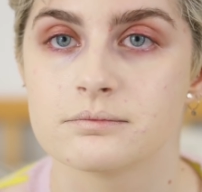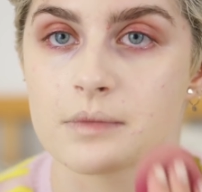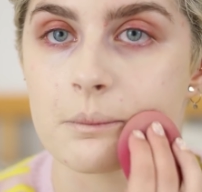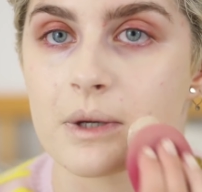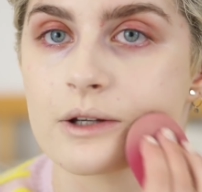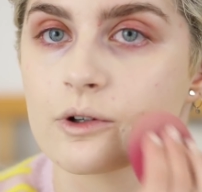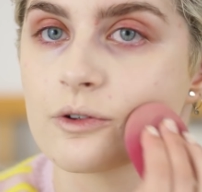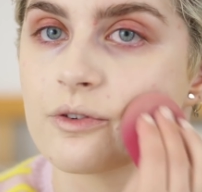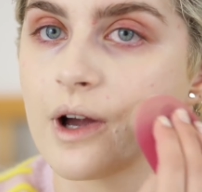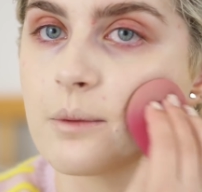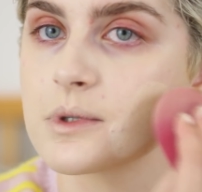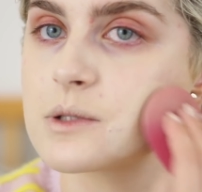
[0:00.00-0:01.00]

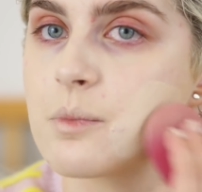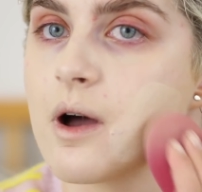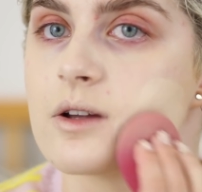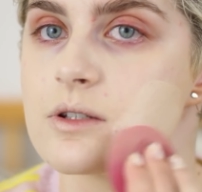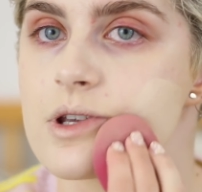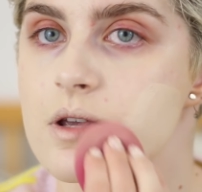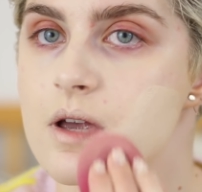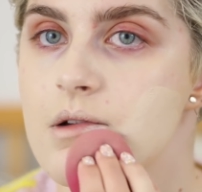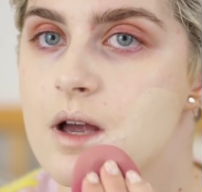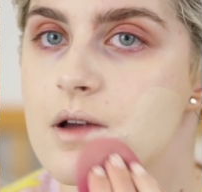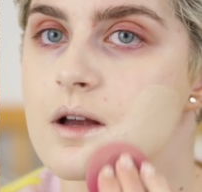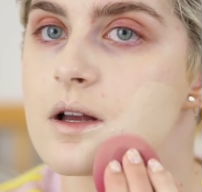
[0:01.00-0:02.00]
microfiber sponge,
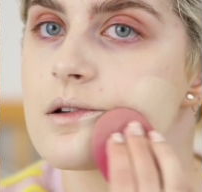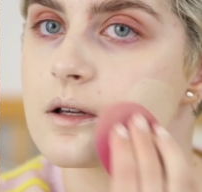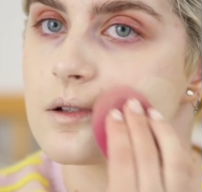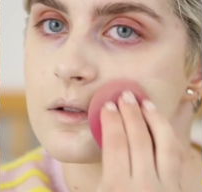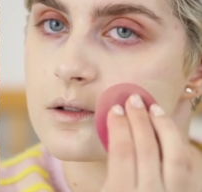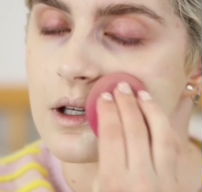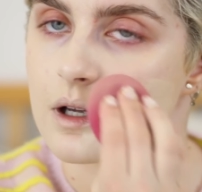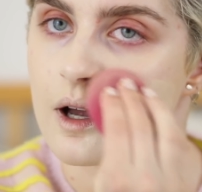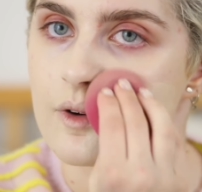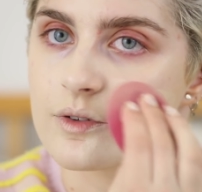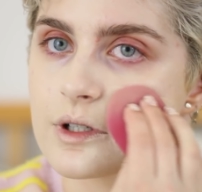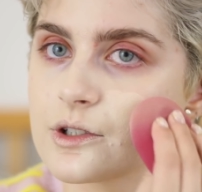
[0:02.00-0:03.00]
the
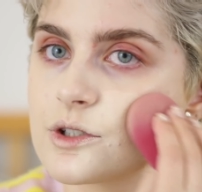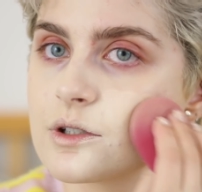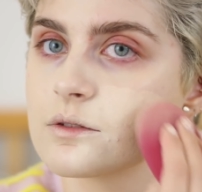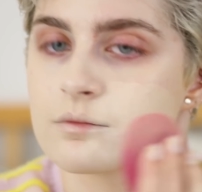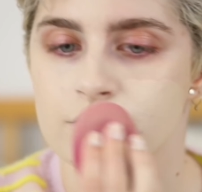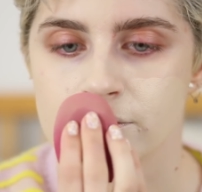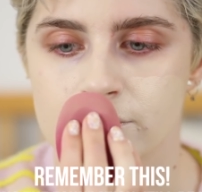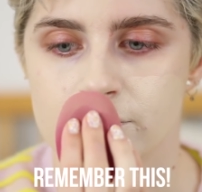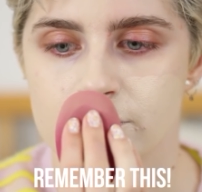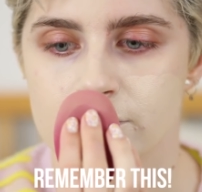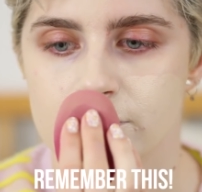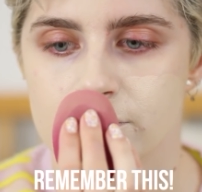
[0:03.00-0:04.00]
coverage
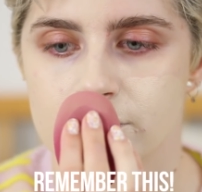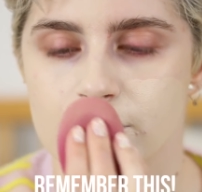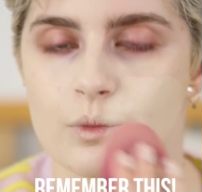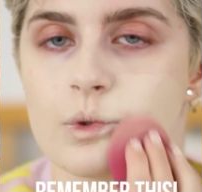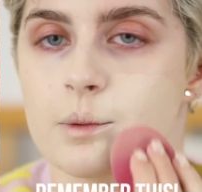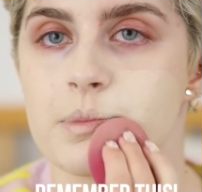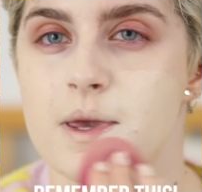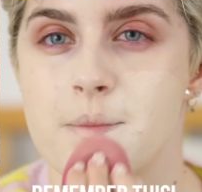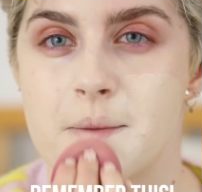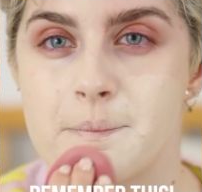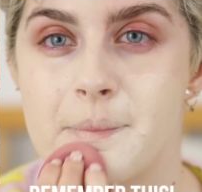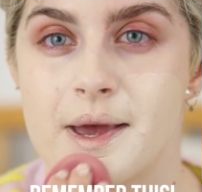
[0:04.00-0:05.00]
will be a bit